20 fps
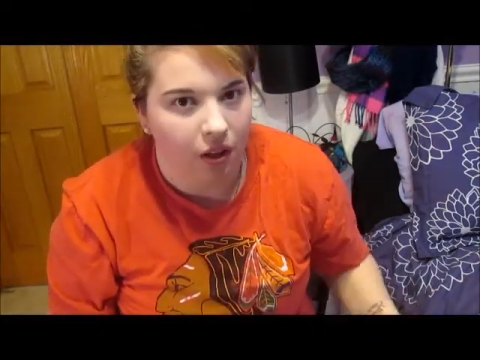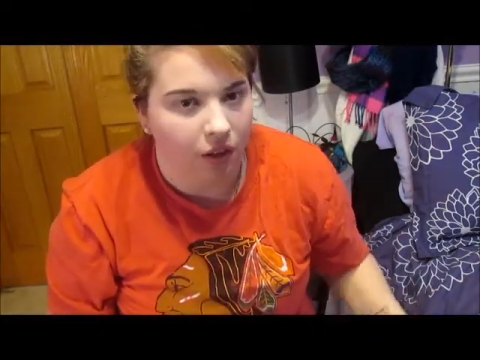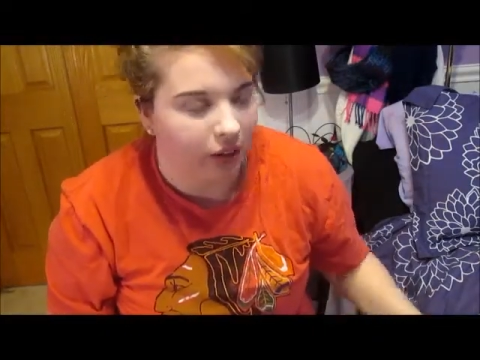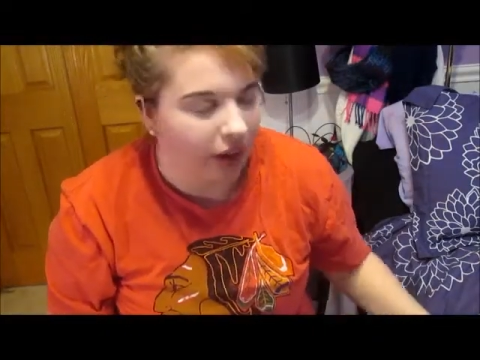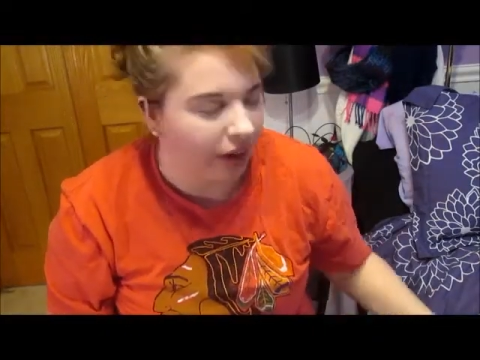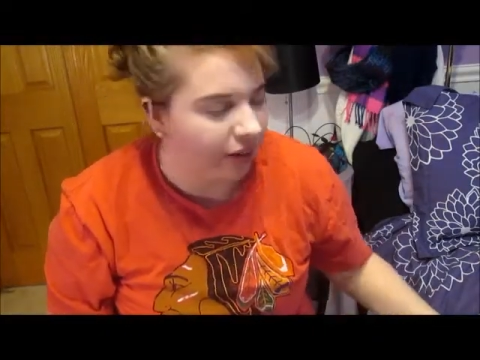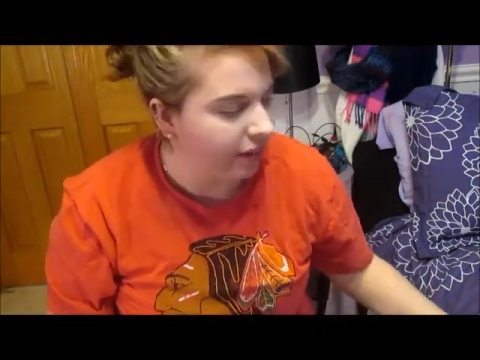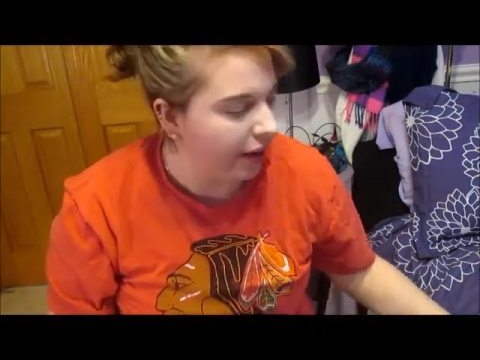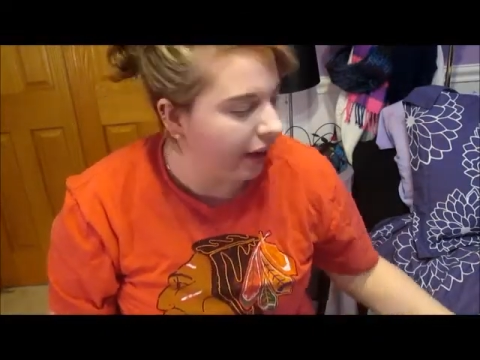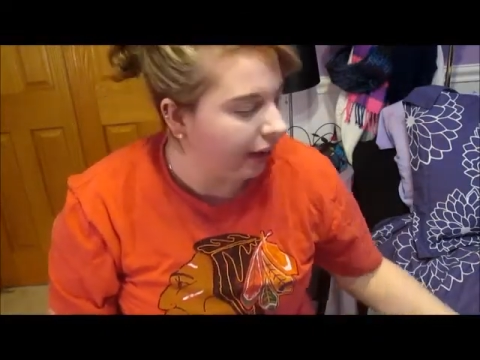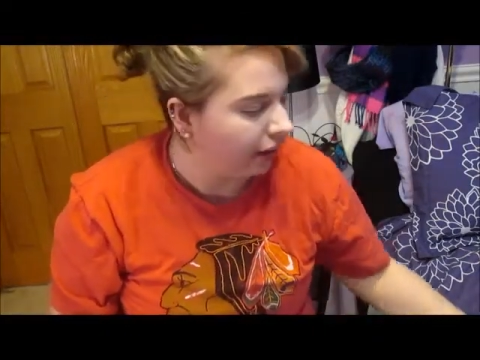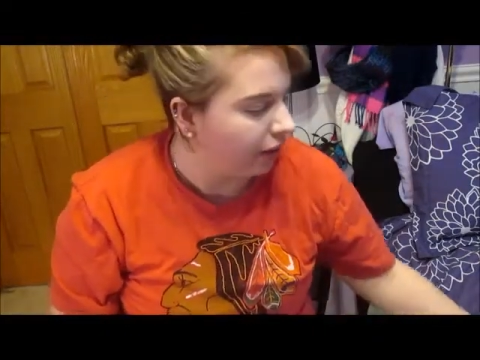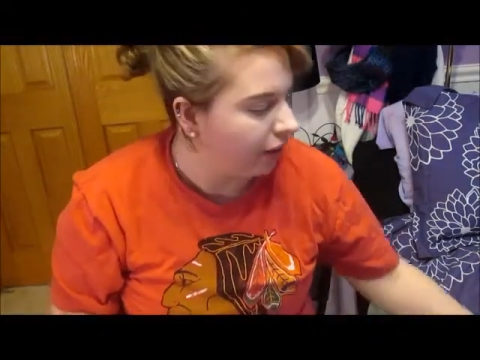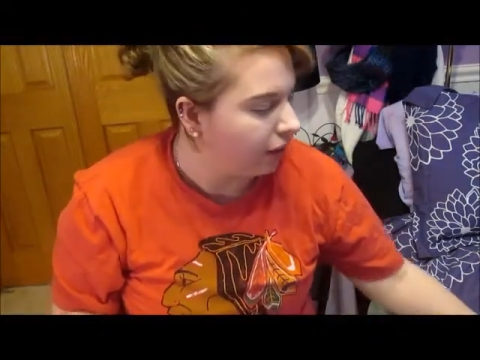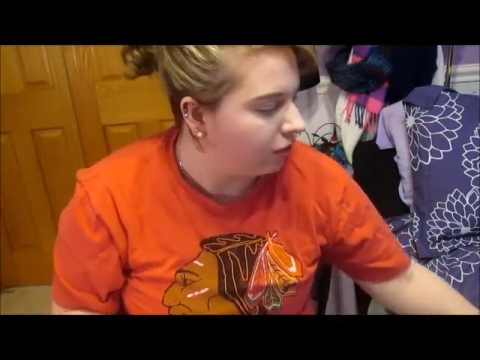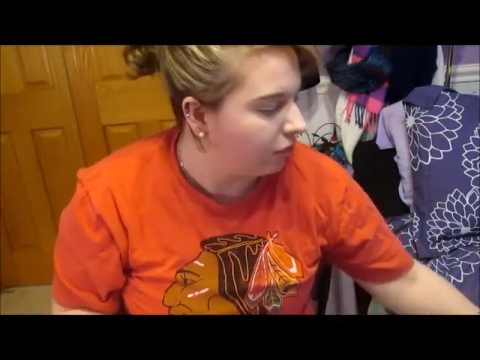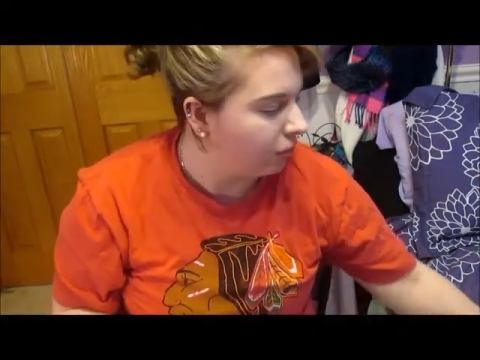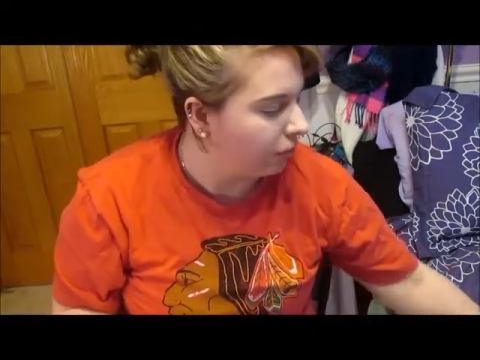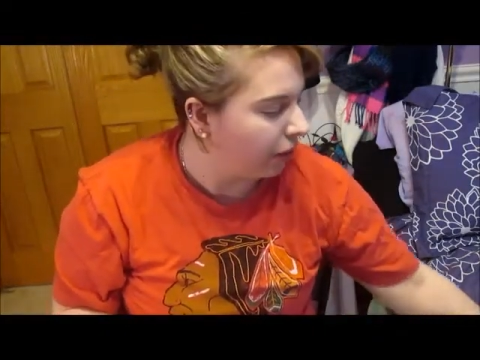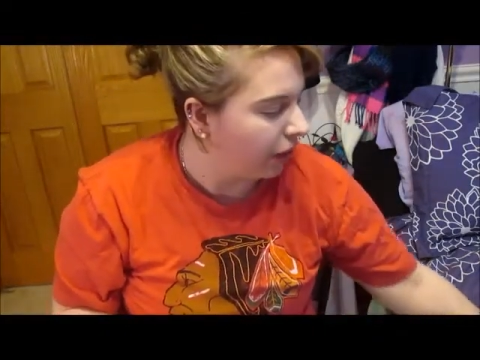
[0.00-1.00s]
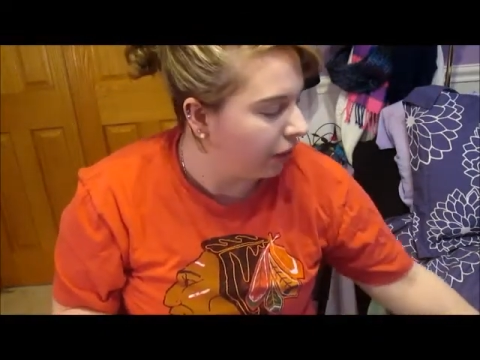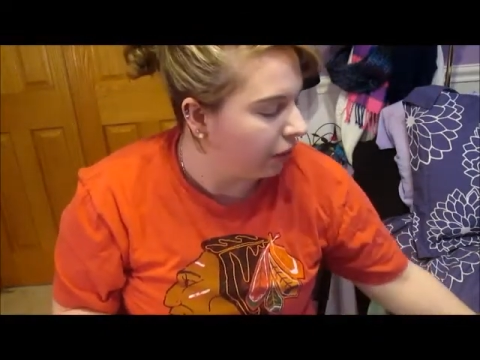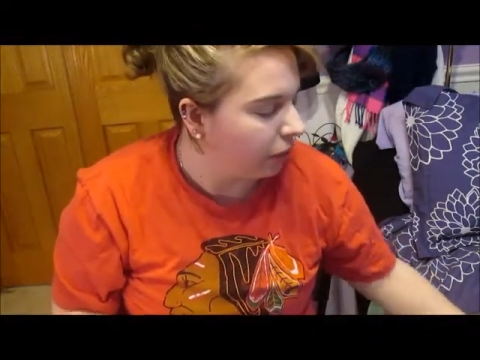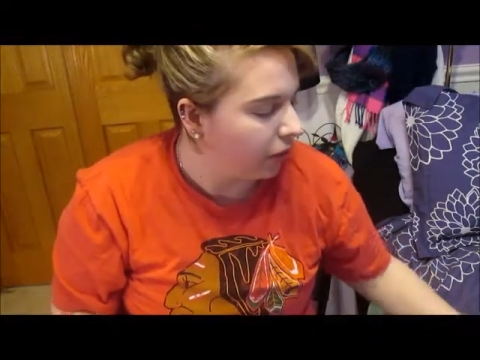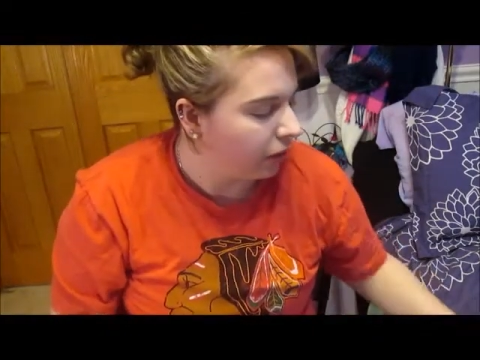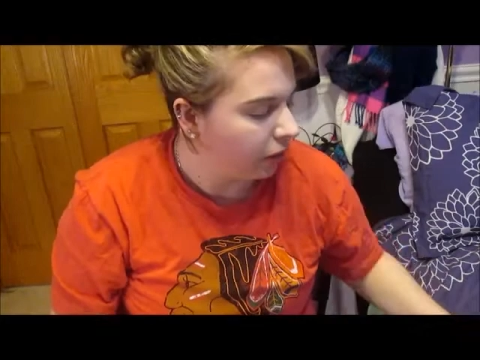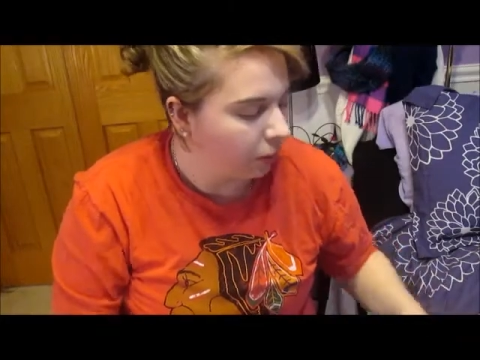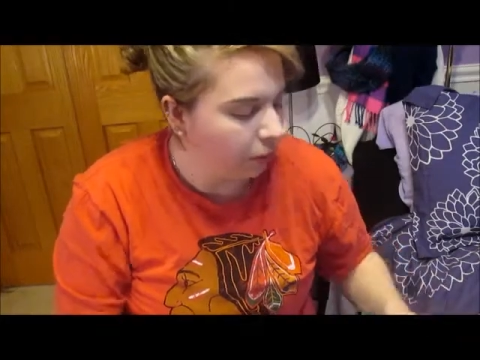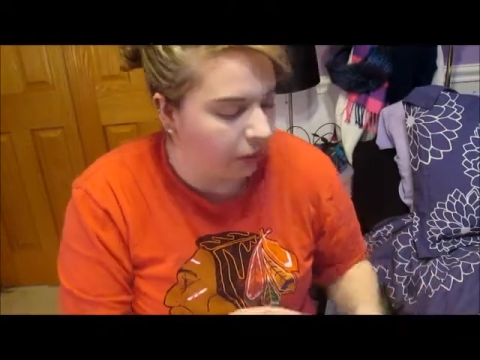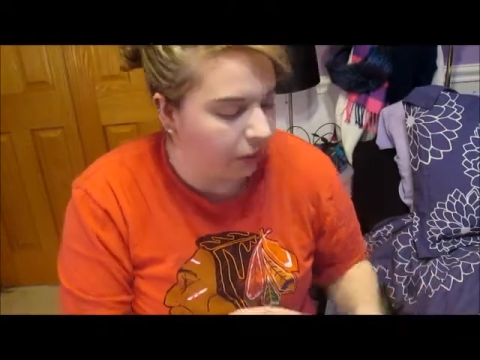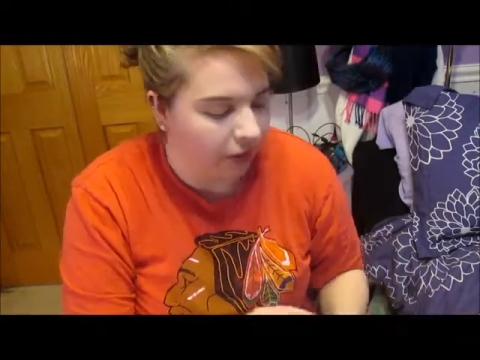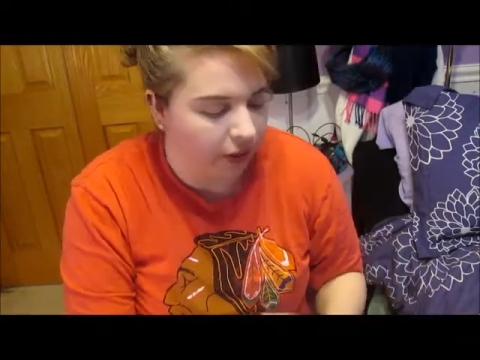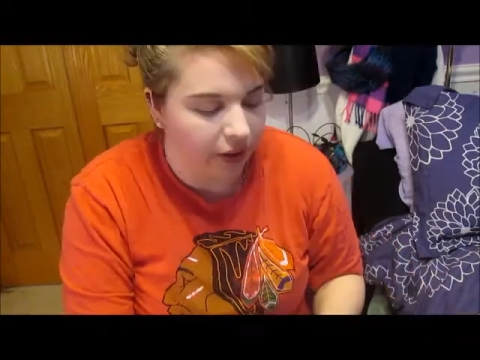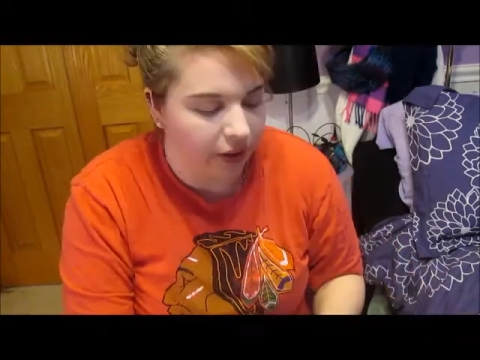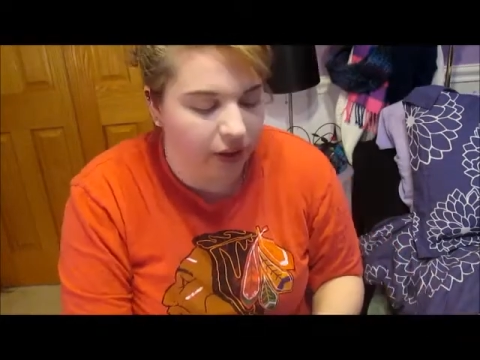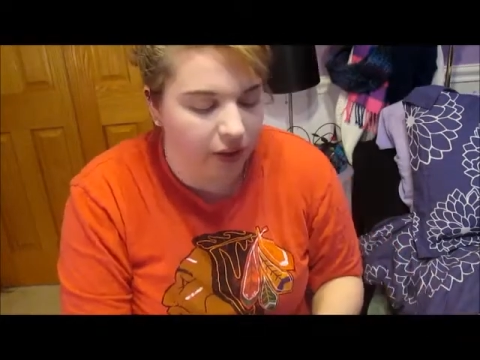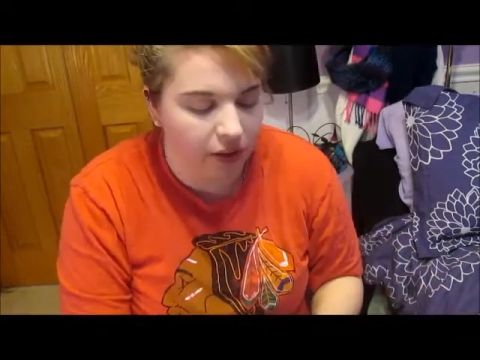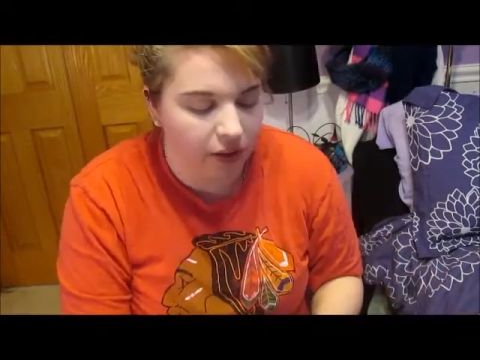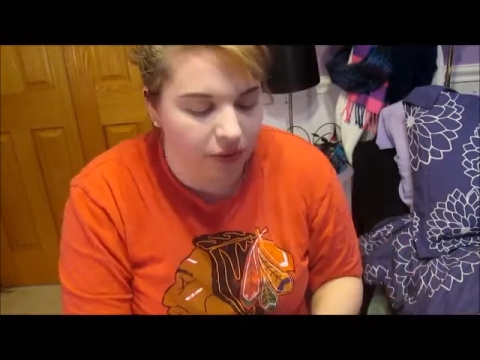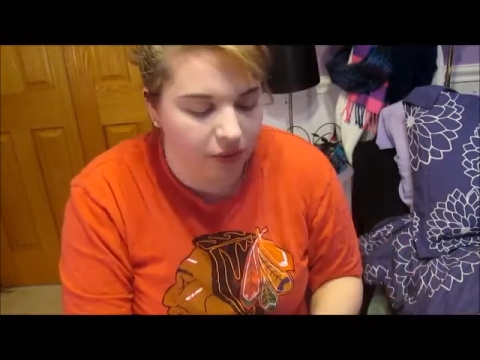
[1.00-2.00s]
lot of acne to begin with, but
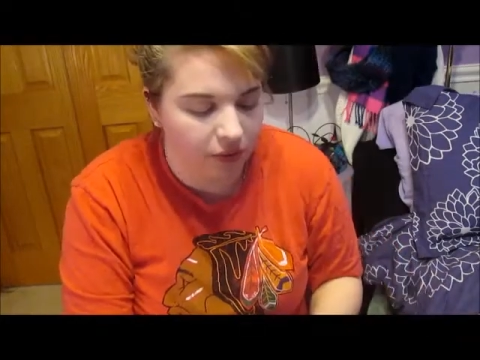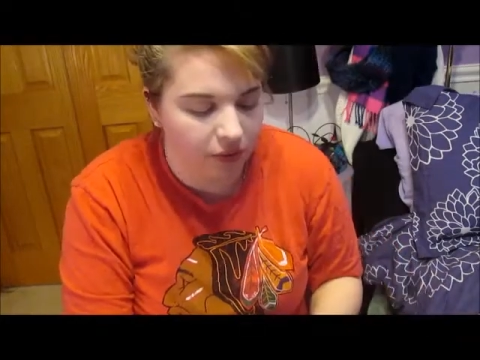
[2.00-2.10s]
like,